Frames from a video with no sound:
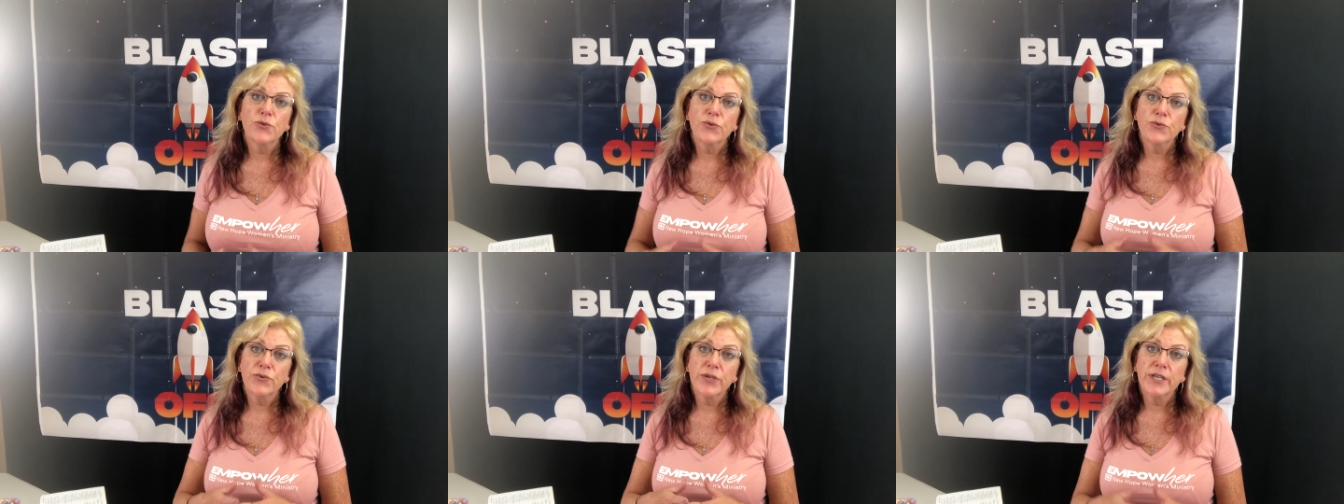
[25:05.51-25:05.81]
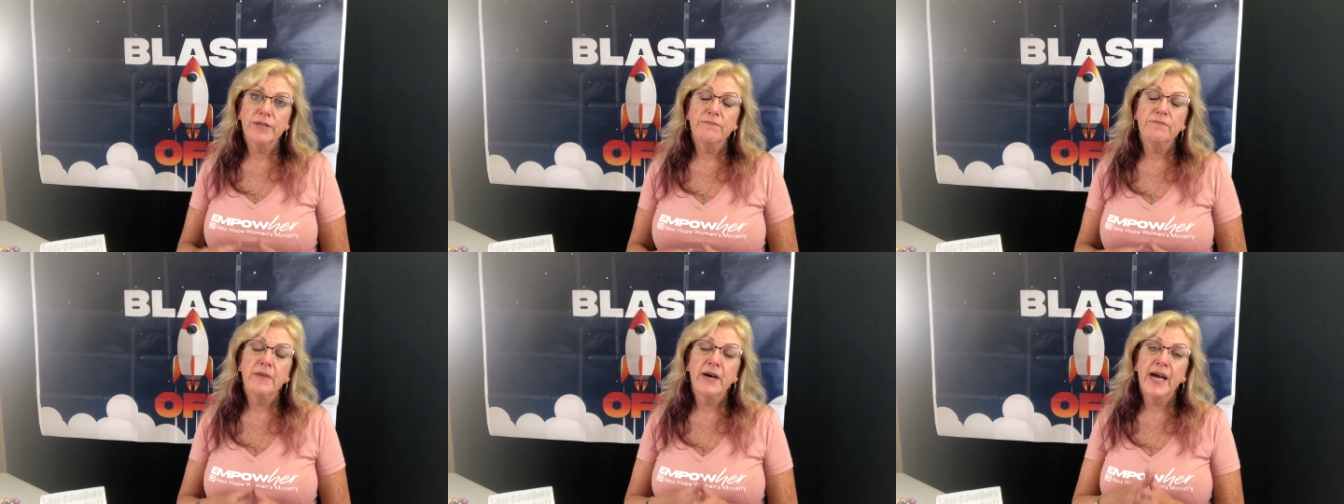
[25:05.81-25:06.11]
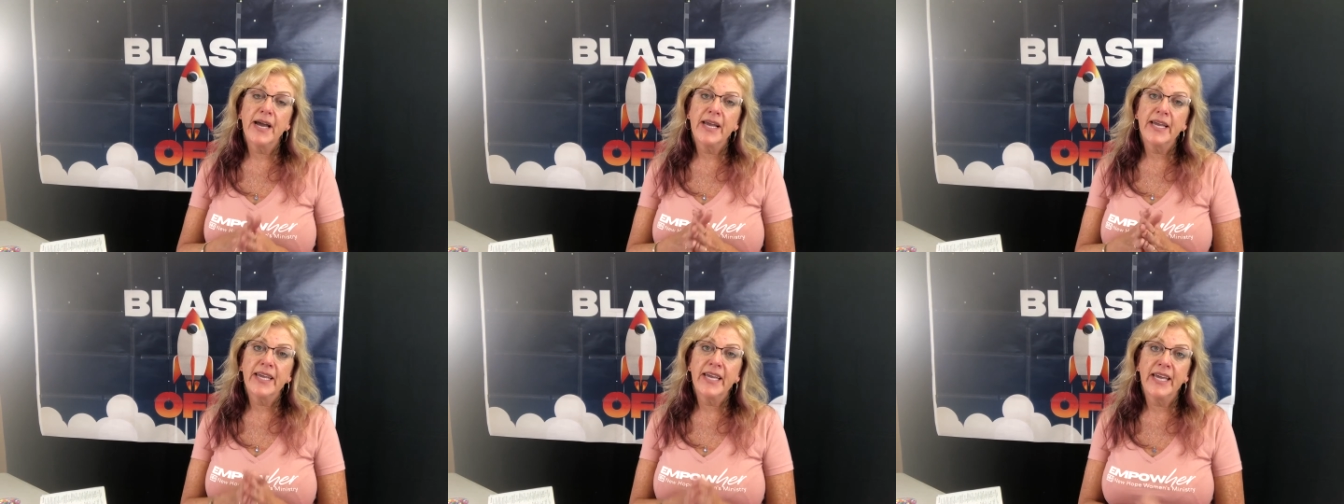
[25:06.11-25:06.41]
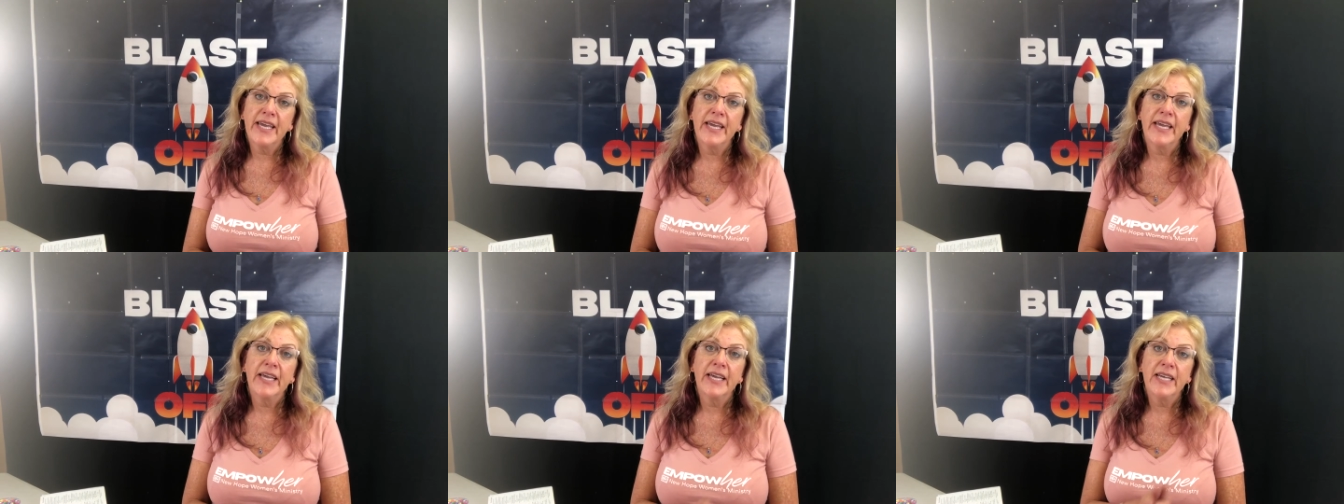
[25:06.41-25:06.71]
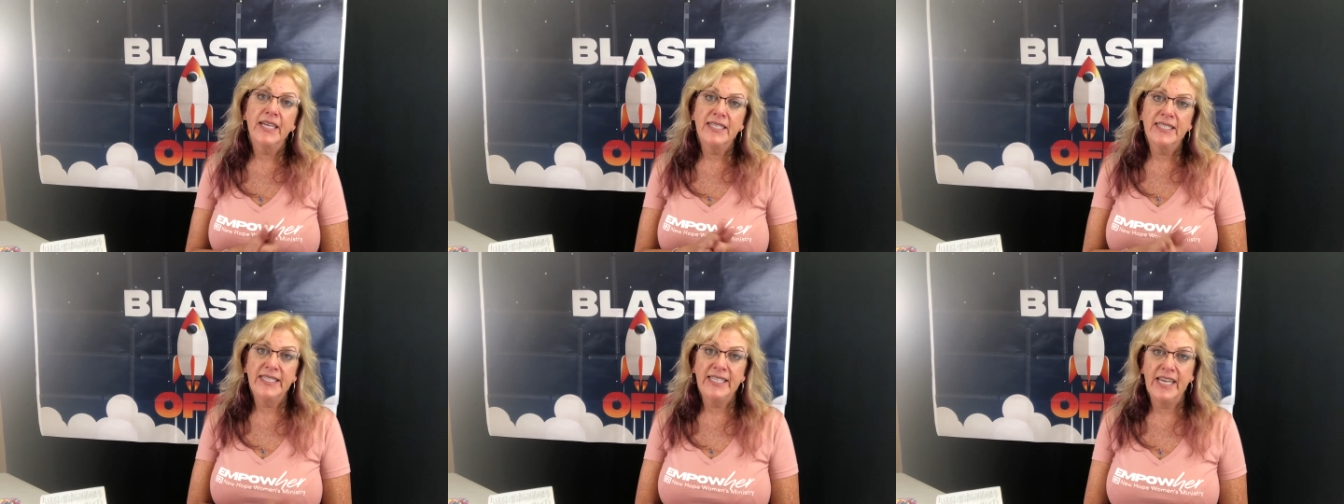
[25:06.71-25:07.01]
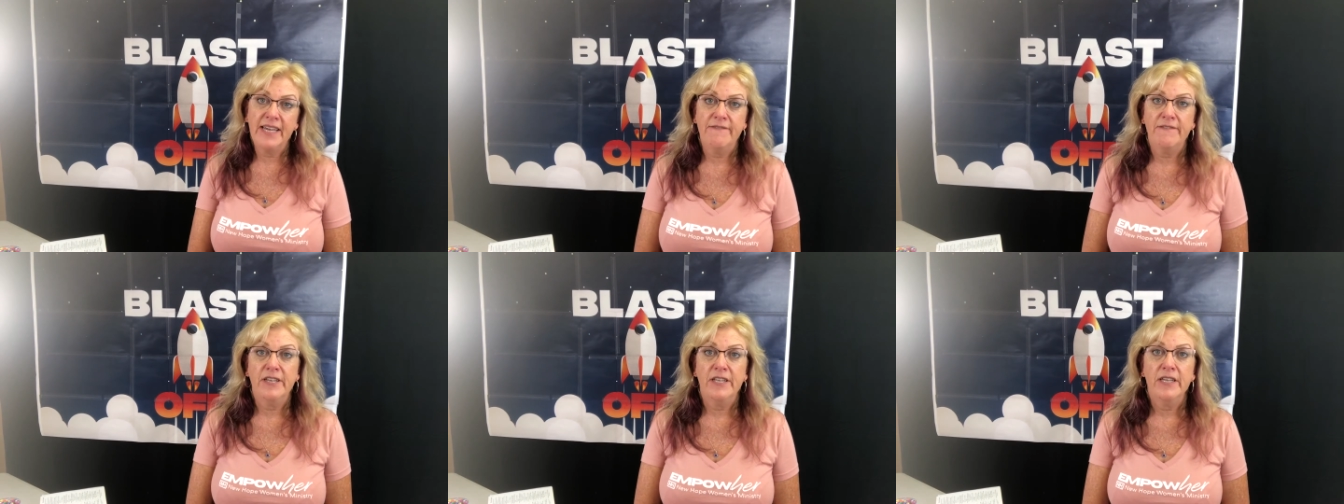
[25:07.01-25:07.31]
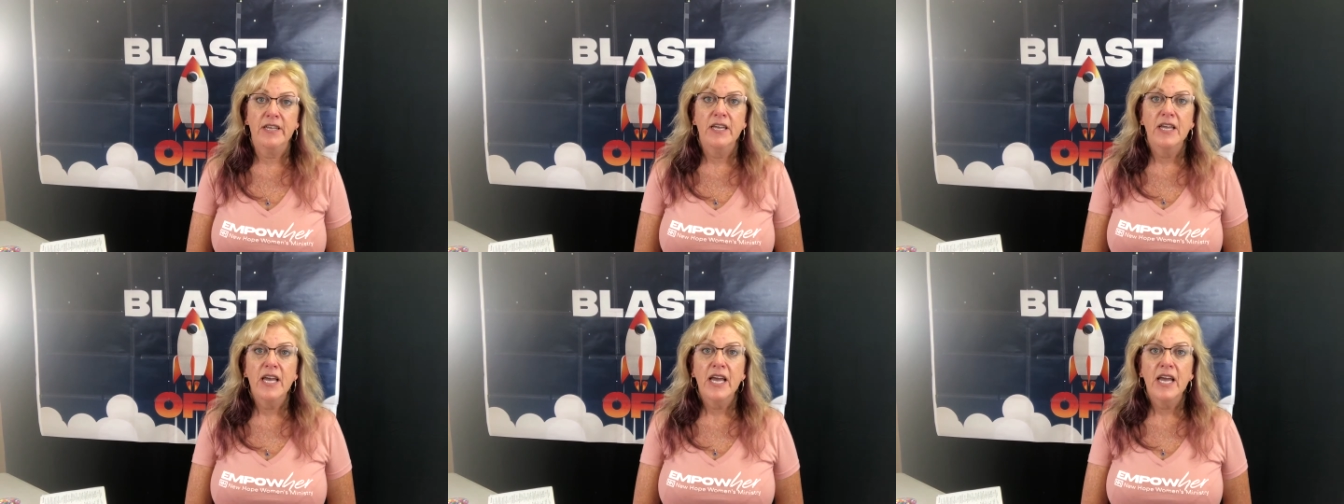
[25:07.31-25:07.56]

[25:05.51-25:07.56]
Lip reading: was written by King David.